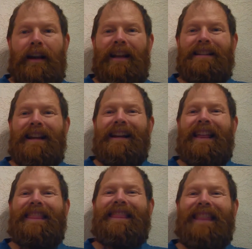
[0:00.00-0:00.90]
it's getting
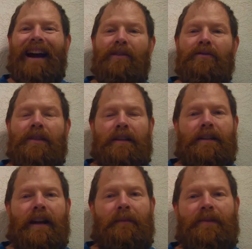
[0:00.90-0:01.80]
1,000
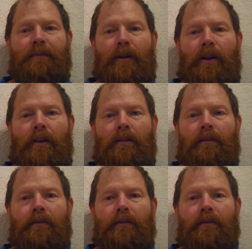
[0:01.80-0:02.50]
times smaller.